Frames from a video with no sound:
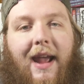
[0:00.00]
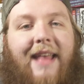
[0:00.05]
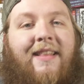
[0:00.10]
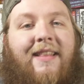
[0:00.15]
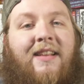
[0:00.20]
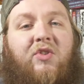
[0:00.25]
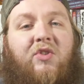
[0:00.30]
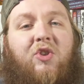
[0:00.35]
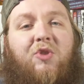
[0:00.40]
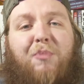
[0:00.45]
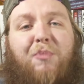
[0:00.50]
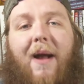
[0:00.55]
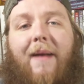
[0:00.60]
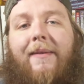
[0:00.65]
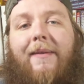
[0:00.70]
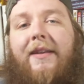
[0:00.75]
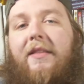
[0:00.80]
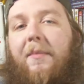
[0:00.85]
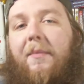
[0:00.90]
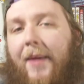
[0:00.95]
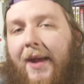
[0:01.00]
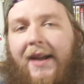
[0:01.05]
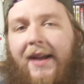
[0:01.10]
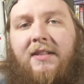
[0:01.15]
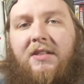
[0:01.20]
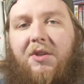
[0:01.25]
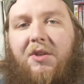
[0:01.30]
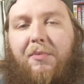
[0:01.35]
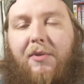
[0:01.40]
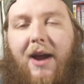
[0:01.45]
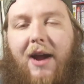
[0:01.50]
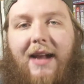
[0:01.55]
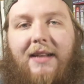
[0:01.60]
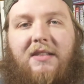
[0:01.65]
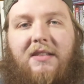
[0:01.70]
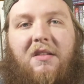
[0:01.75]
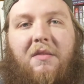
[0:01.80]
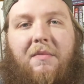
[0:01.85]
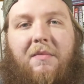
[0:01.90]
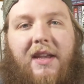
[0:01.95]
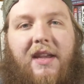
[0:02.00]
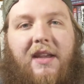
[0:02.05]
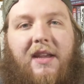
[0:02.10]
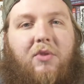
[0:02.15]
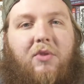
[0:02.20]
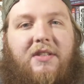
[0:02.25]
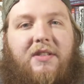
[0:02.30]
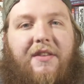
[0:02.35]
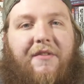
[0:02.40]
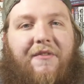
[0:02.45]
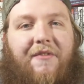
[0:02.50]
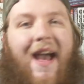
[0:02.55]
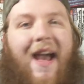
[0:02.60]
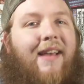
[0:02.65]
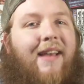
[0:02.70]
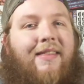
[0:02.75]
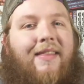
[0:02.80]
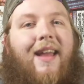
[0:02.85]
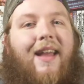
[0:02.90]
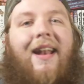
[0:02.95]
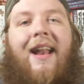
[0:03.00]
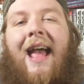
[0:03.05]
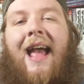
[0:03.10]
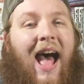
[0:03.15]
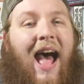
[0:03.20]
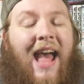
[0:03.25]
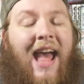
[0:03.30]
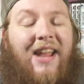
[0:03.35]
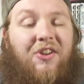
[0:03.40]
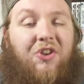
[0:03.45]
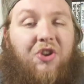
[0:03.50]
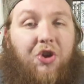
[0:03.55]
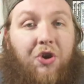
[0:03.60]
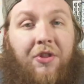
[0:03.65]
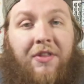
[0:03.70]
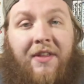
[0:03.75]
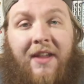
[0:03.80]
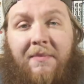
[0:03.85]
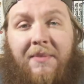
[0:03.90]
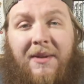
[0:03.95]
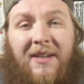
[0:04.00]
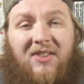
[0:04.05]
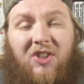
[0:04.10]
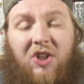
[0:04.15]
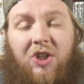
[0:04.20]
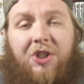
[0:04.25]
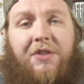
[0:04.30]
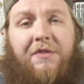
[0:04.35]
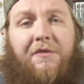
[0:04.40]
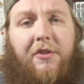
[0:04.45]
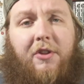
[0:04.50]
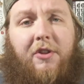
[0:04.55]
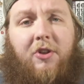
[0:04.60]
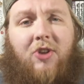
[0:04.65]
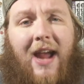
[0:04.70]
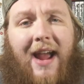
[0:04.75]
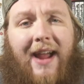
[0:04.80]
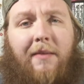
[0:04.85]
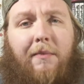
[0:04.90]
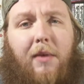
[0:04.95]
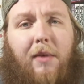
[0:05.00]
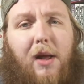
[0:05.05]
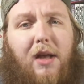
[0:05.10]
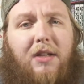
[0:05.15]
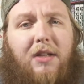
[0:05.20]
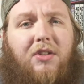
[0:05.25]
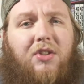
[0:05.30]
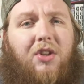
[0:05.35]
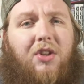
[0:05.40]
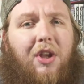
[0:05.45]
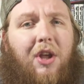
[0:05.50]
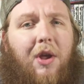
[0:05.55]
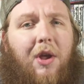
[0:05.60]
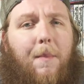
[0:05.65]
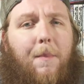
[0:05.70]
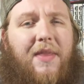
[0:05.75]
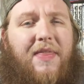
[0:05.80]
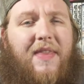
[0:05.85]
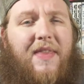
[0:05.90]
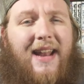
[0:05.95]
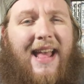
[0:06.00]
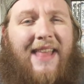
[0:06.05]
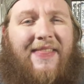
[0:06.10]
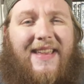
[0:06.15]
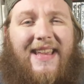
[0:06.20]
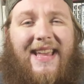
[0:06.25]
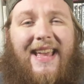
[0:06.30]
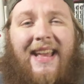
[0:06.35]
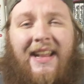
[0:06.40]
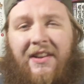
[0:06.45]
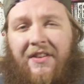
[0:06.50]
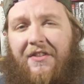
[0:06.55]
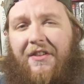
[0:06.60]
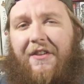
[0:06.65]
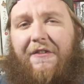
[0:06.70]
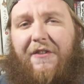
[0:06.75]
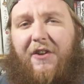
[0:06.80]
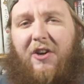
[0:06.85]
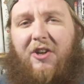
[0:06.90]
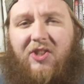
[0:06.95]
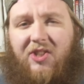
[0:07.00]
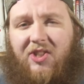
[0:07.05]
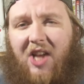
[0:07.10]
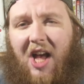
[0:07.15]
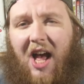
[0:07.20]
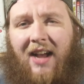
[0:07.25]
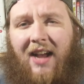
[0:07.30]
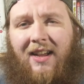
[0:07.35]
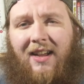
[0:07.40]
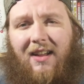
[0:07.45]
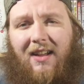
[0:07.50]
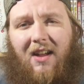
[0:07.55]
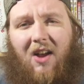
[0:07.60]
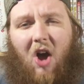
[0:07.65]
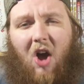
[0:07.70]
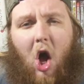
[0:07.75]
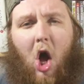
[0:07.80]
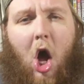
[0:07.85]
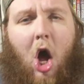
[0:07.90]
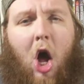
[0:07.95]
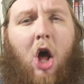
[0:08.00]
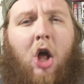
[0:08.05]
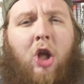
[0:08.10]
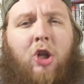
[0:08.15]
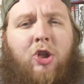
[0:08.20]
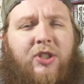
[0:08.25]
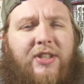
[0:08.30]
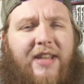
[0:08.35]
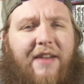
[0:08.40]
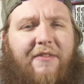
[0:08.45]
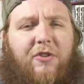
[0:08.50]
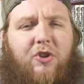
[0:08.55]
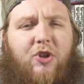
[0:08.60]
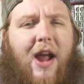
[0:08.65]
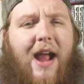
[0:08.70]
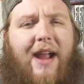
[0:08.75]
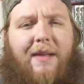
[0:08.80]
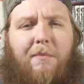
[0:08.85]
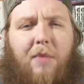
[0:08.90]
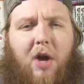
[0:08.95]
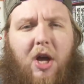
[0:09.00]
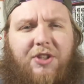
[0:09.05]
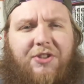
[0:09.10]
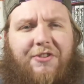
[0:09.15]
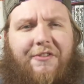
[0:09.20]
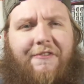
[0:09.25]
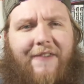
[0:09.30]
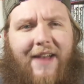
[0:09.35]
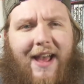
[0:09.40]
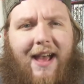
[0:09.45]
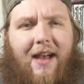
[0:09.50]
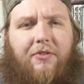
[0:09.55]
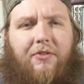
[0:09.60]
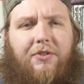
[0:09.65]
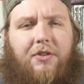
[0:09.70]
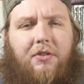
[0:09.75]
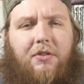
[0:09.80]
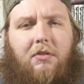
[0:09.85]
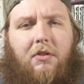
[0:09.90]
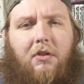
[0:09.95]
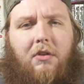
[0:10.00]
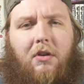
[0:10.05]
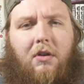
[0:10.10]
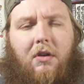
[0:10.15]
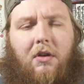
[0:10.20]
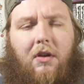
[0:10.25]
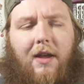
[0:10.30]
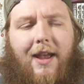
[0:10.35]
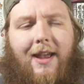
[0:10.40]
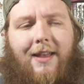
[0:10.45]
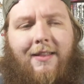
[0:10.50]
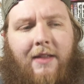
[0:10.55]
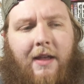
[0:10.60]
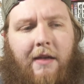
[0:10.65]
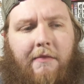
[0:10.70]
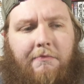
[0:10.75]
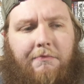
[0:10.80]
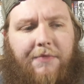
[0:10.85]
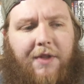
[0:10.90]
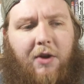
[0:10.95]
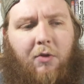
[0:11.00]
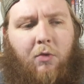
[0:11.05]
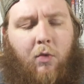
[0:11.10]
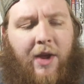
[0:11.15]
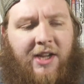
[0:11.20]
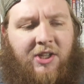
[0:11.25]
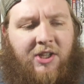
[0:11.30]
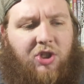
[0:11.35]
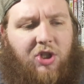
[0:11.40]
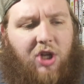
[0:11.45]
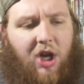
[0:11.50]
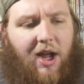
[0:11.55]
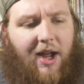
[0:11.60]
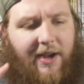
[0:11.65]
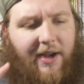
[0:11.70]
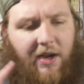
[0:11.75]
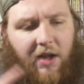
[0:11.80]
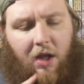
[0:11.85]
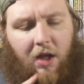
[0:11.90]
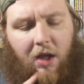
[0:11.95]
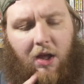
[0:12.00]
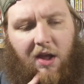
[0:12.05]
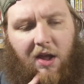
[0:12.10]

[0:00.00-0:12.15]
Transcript: And this was probably the biggest surprise to me, was the fact that I knew they'd be searching for the Dragon Balls, but then at the end of the first saga, all seven Dragon Balls are found. And then they're wished on,